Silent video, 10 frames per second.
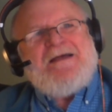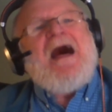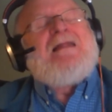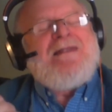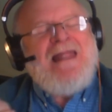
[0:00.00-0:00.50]

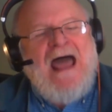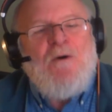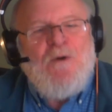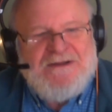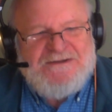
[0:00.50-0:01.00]

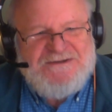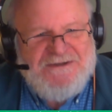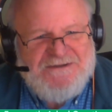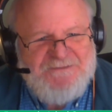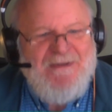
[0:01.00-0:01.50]
allowance
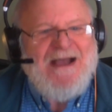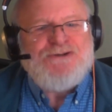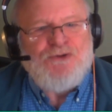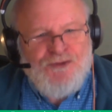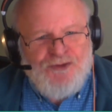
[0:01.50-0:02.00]

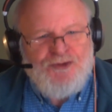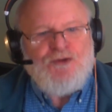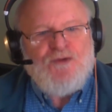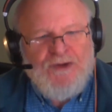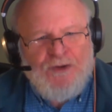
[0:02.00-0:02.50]
special to
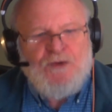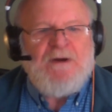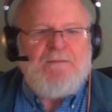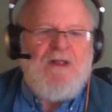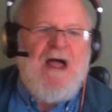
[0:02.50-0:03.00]
you that you can
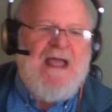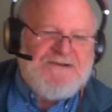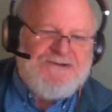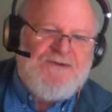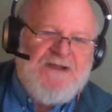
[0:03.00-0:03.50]
apply
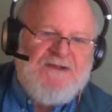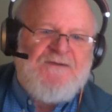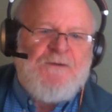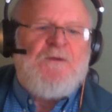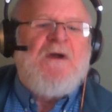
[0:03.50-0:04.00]
as you need
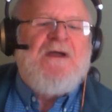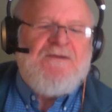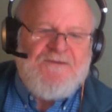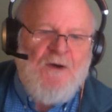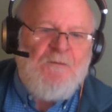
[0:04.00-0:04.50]
to.
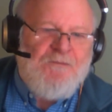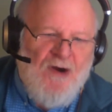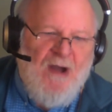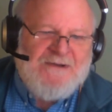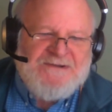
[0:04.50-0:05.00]
Don't
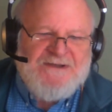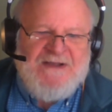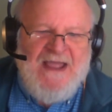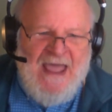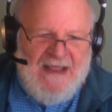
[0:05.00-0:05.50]
promise it
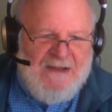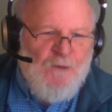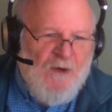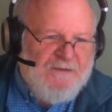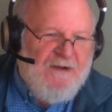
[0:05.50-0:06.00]
to
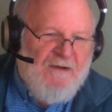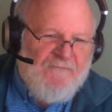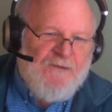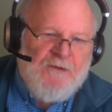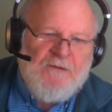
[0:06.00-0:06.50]
anyone
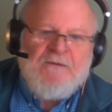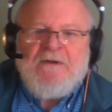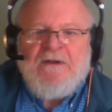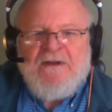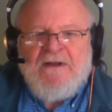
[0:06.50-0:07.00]
or
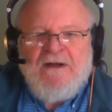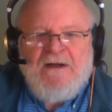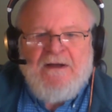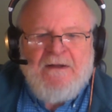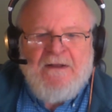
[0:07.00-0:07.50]

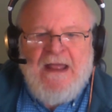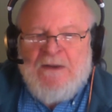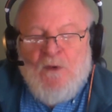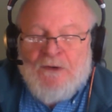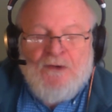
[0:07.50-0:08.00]

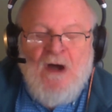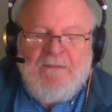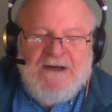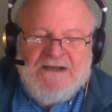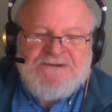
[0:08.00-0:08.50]

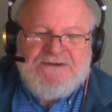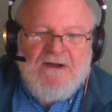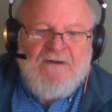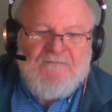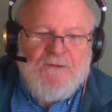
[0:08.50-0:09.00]
combination
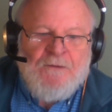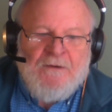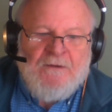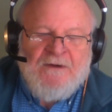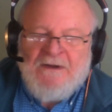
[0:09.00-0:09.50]
of
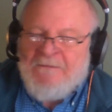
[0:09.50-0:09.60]
your